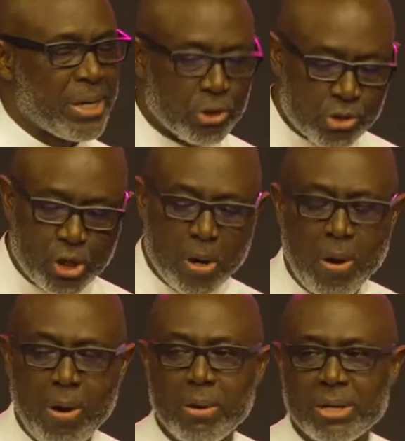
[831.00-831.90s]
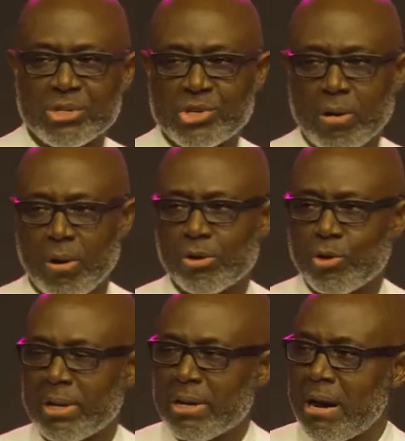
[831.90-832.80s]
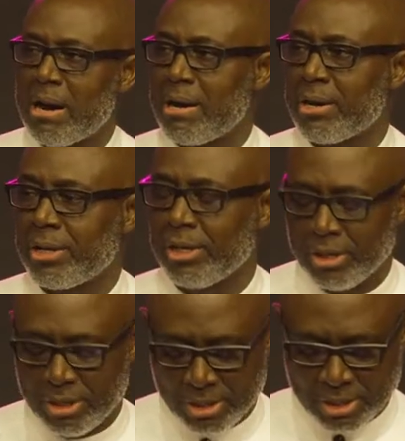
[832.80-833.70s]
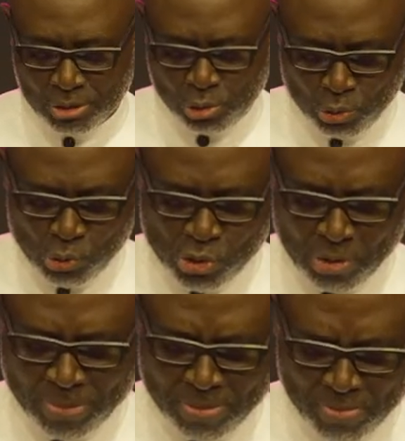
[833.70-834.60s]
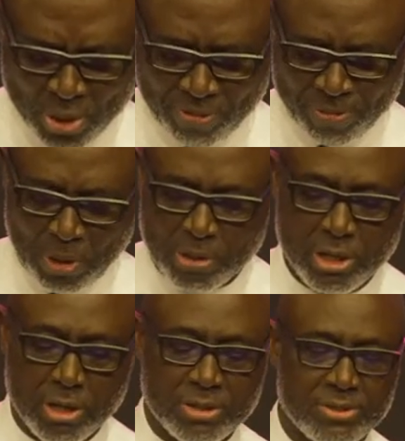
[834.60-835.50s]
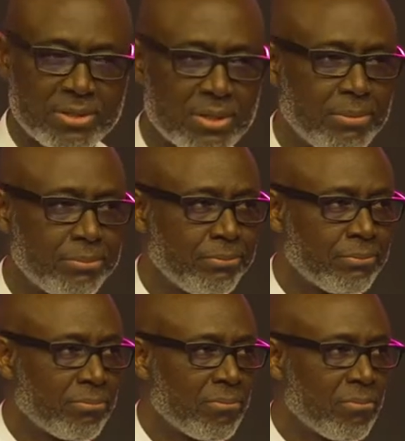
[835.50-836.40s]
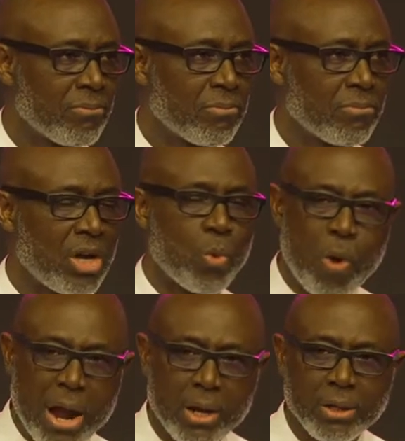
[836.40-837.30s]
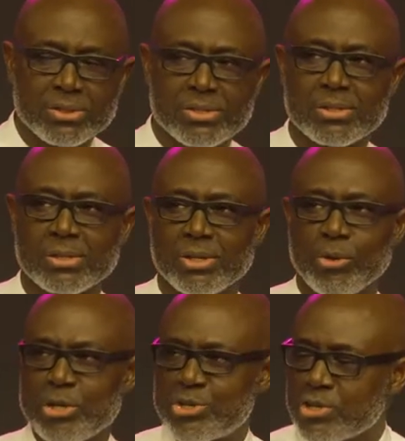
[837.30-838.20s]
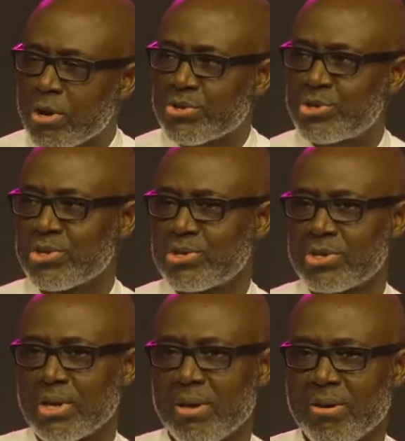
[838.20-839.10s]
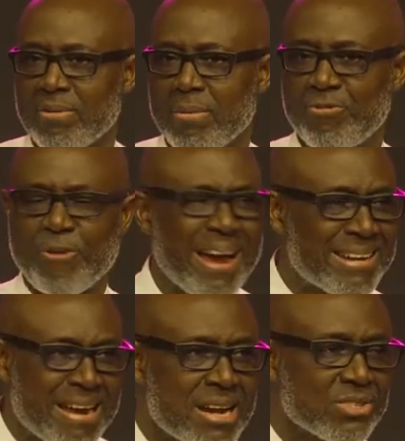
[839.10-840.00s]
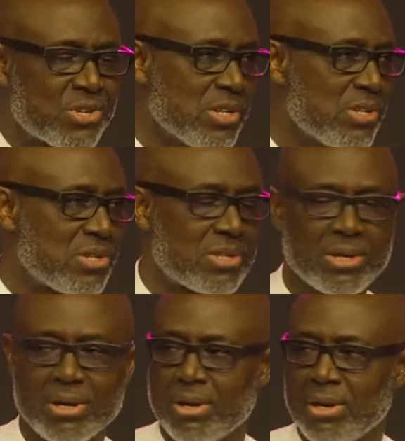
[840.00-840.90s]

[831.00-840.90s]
Because God has called you and I to do something beautiful on the earth wealth, resources, finances,